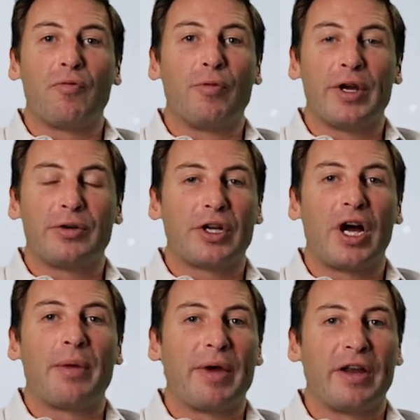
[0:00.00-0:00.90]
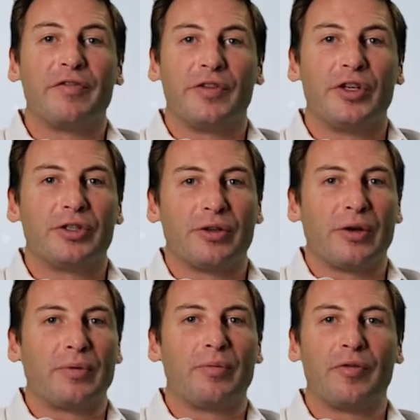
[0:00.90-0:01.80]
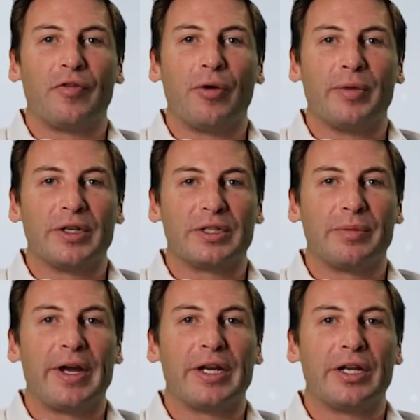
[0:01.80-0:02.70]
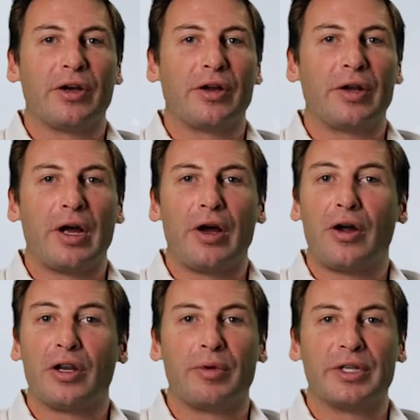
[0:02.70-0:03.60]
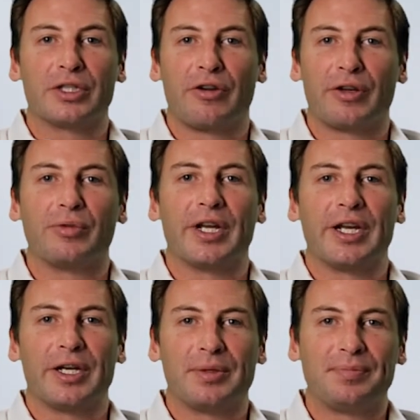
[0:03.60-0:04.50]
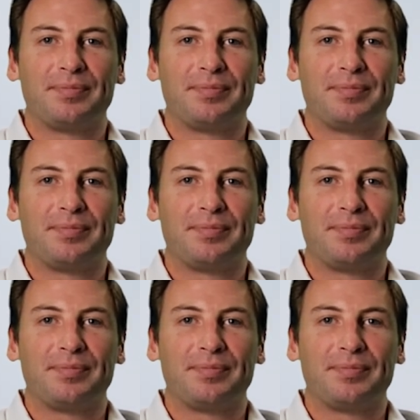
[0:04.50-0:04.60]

real-time and future performance depending on the historical data.